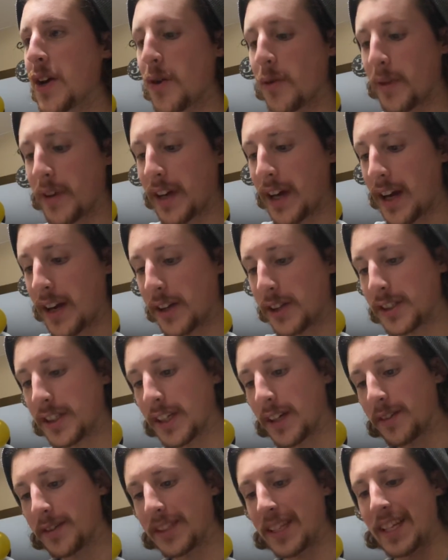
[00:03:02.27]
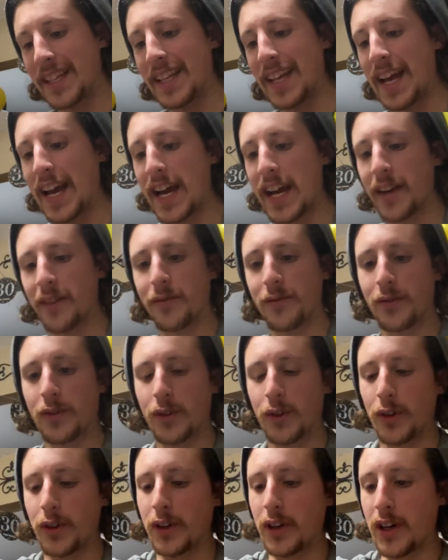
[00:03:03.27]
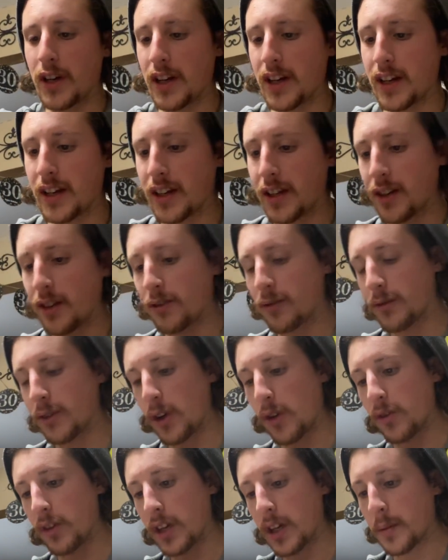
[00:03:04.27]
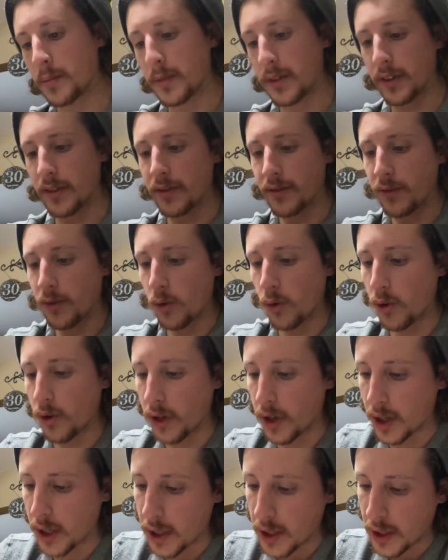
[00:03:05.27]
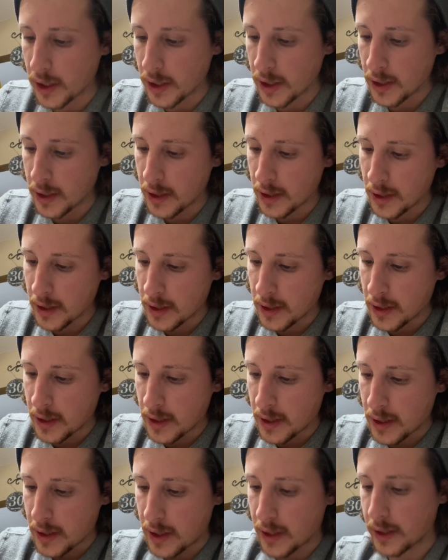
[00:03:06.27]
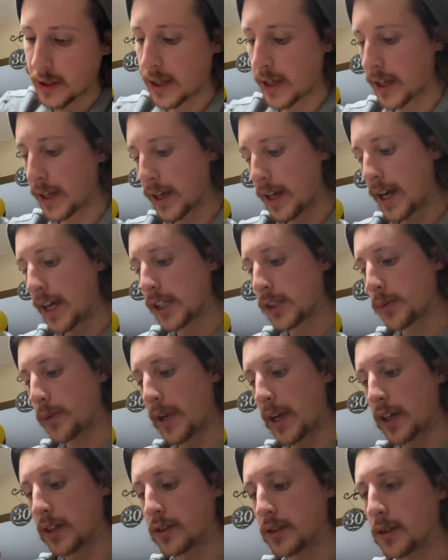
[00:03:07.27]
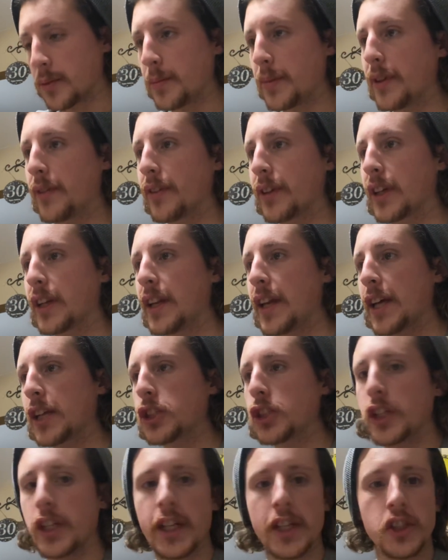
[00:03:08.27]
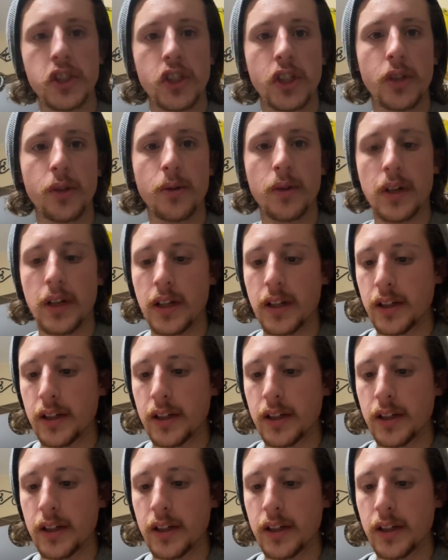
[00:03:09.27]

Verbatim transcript: We got ourselves in nine for row number four. Again, guys, we got a little bit of a connection issue.